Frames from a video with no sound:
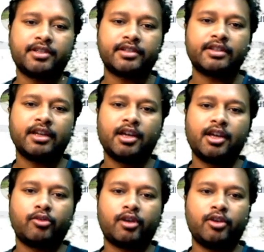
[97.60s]
just
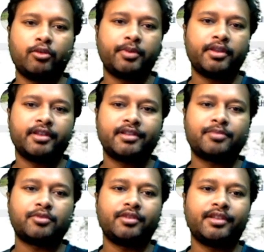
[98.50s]
quickly open this
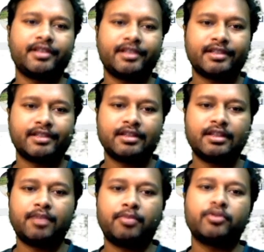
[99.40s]
up. So this is
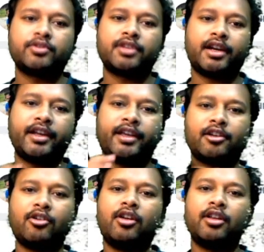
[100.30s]
the poster, and
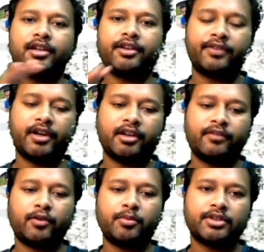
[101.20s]
here all the different
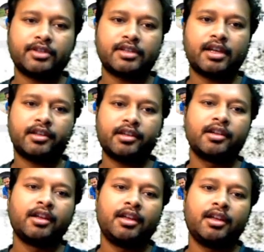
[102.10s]
informations are
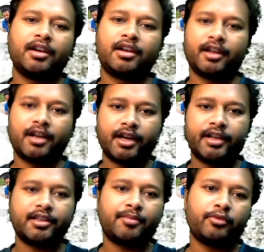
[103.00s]
there
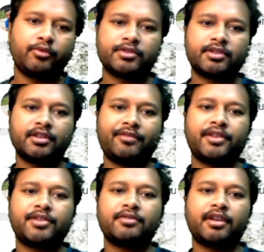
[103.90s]
regarding the post. The
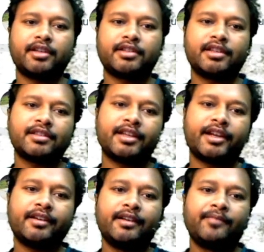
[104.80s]
first one here says
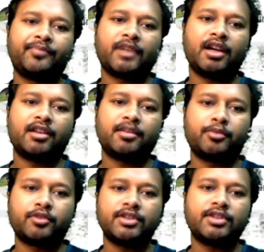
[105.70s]
that the
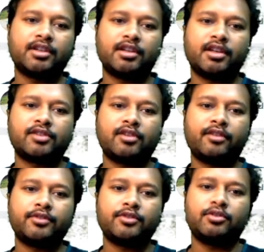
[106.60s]
position is
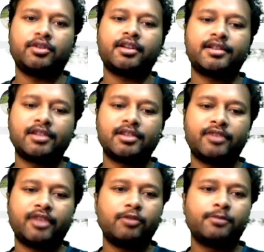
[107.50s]
of junior research
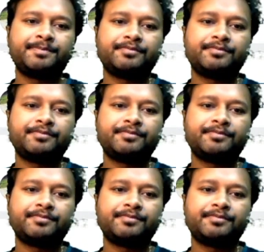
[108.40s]
fellow.